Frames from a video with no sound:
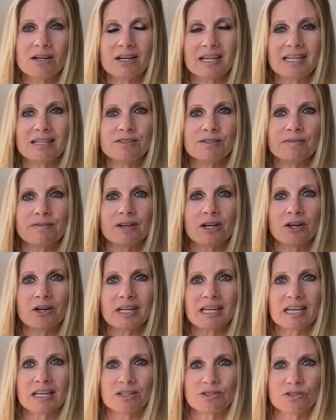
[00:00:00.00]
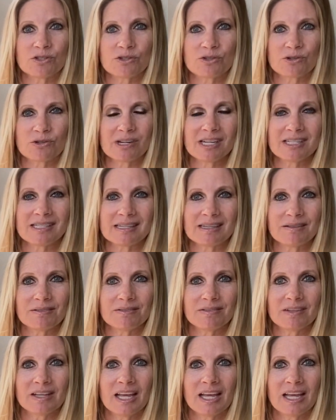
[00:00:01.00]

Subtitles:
is very constrictive.